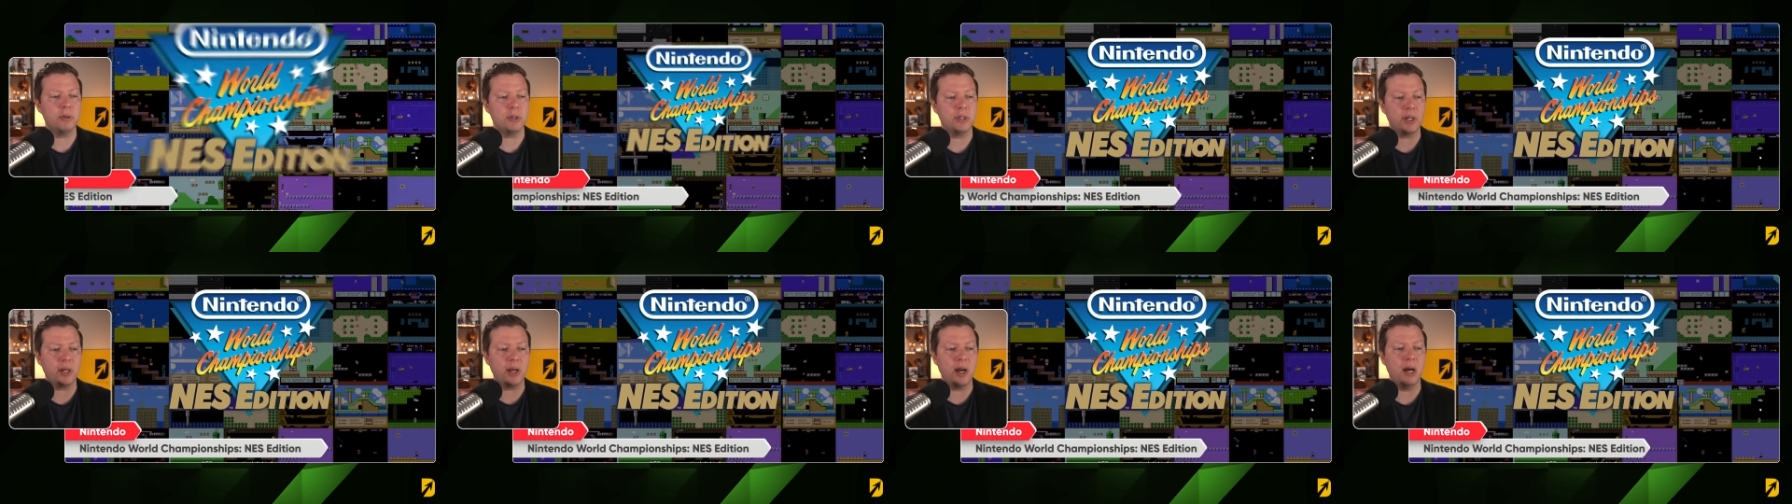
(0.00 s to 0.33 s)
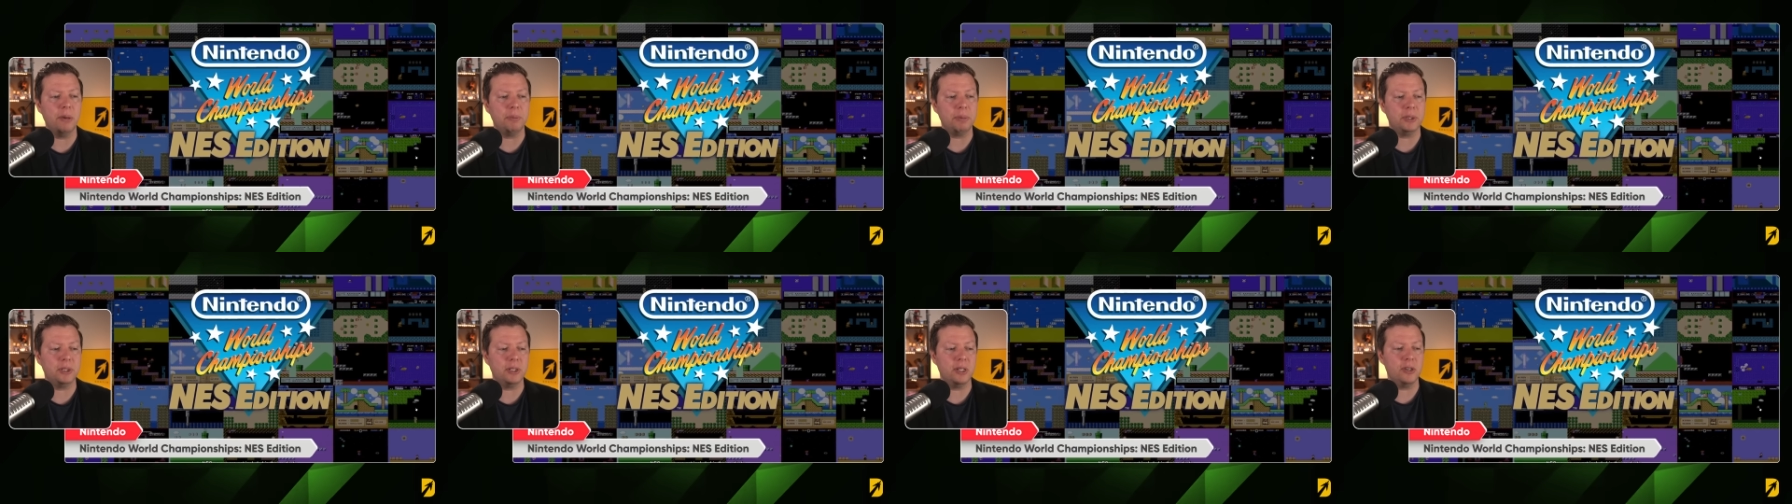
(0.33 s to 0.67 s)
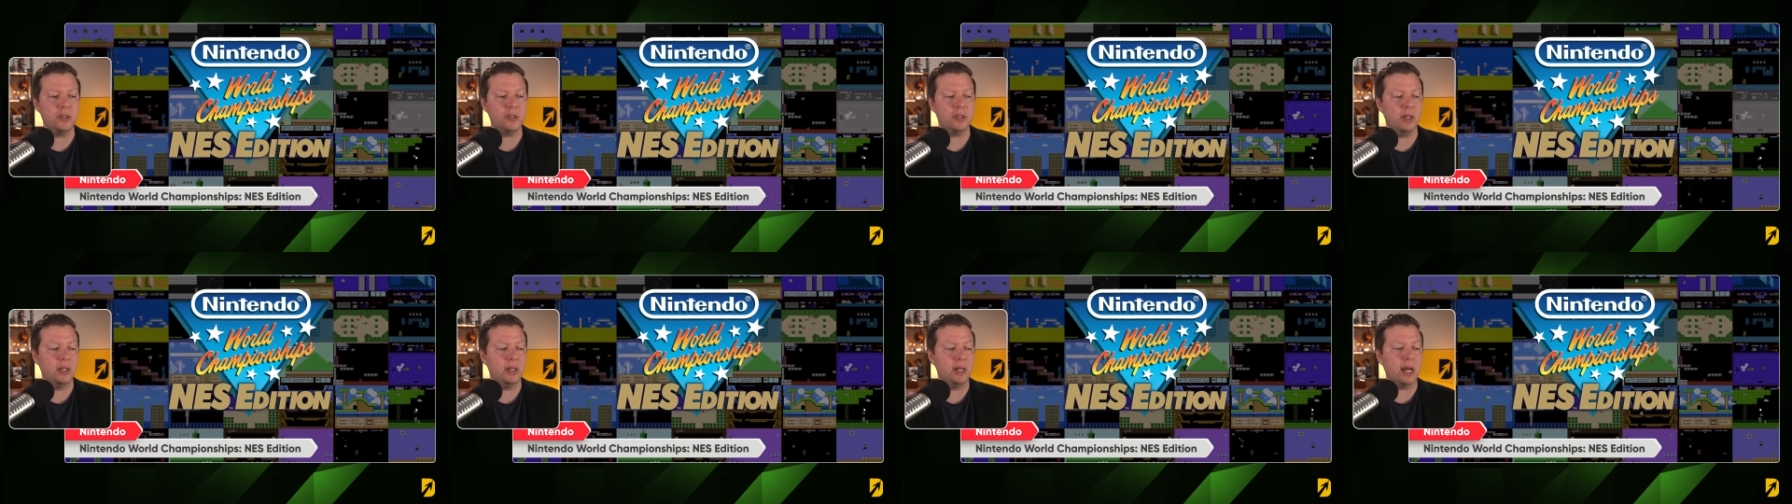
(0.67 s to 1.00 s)
a
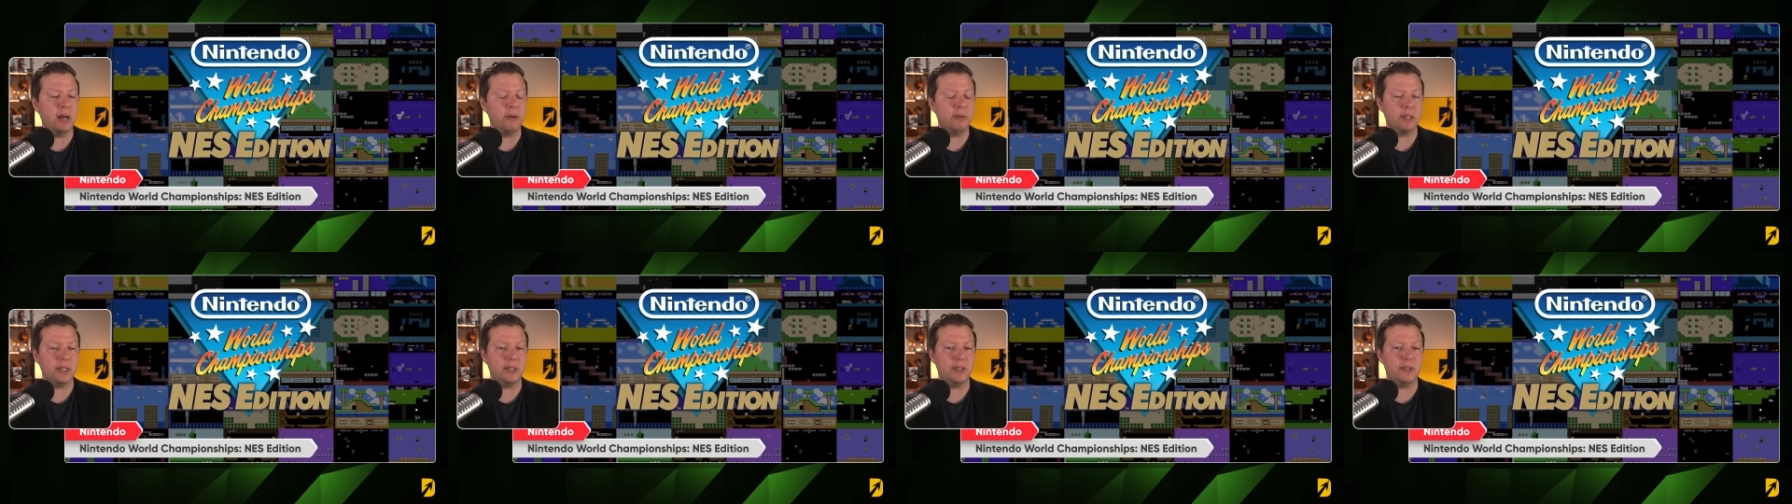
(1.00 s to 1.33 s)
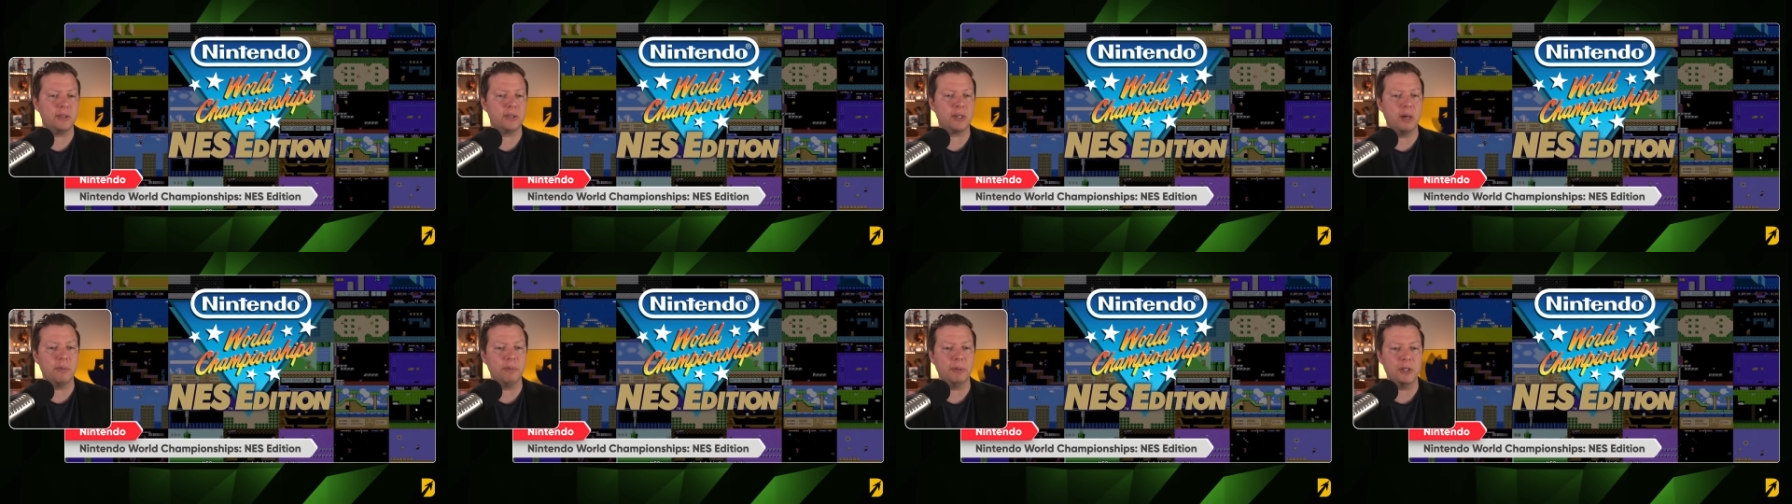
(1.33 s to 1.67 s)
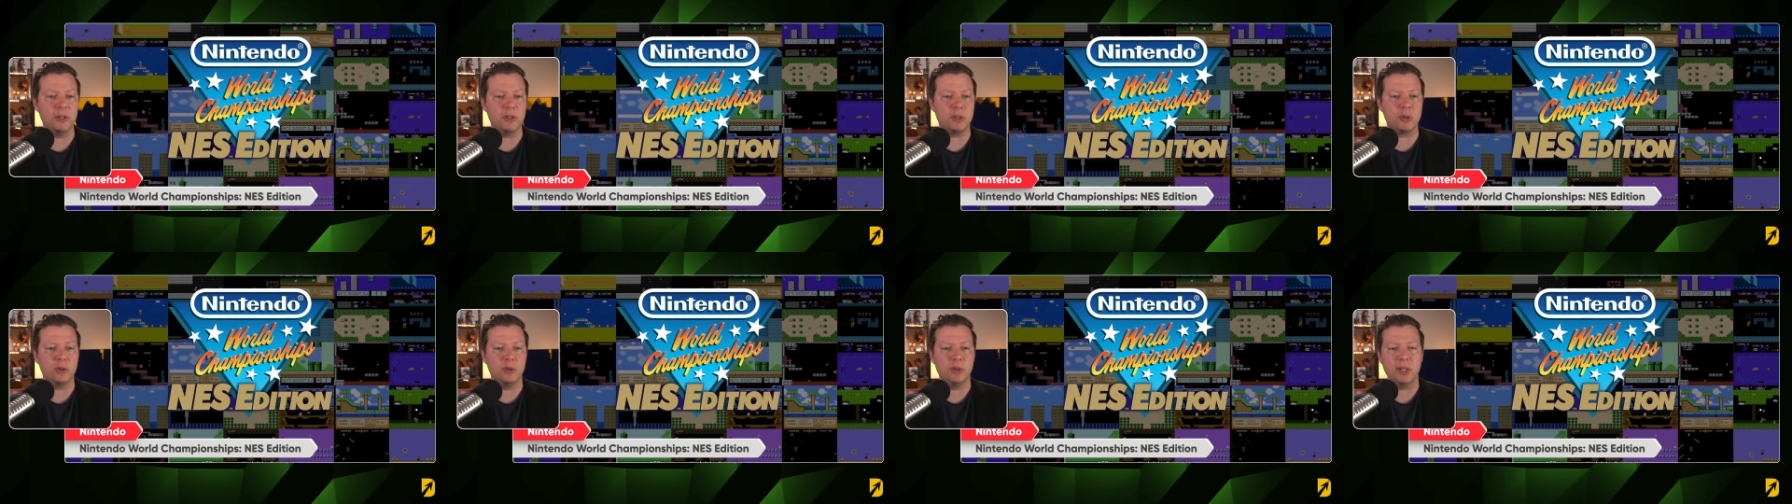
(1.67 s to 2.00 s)
competition. I was at this company
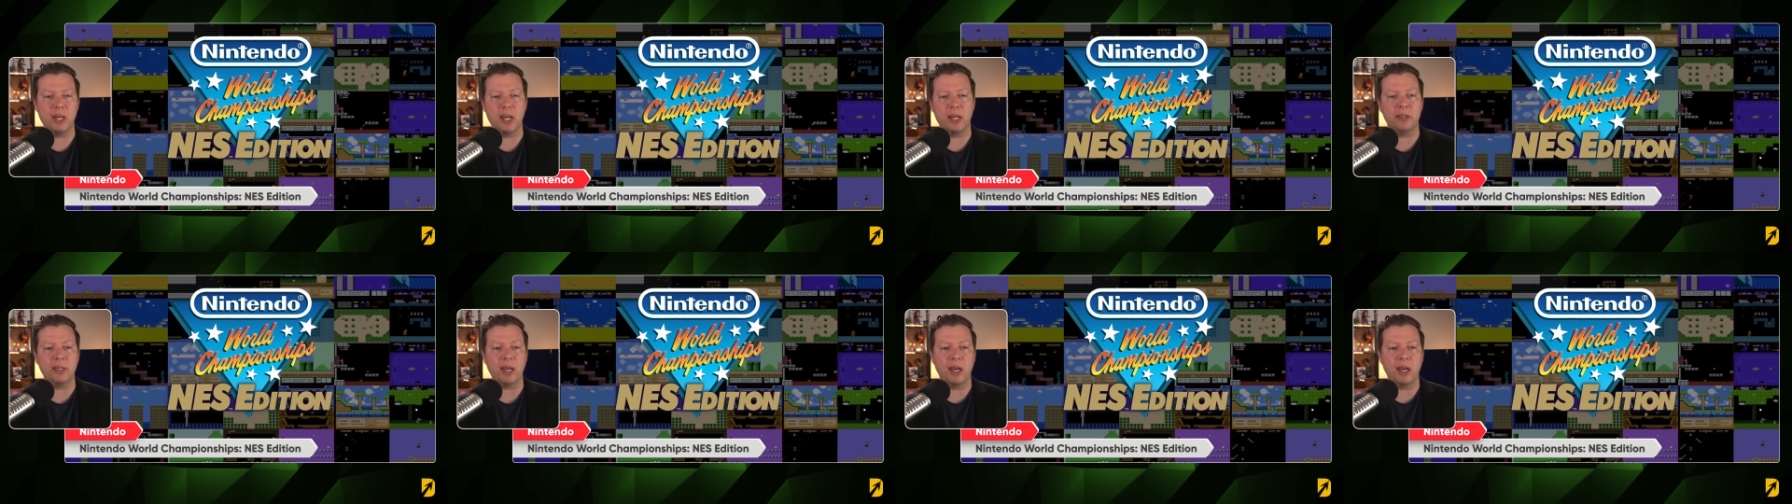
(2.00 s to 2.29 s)
ScrewAttack.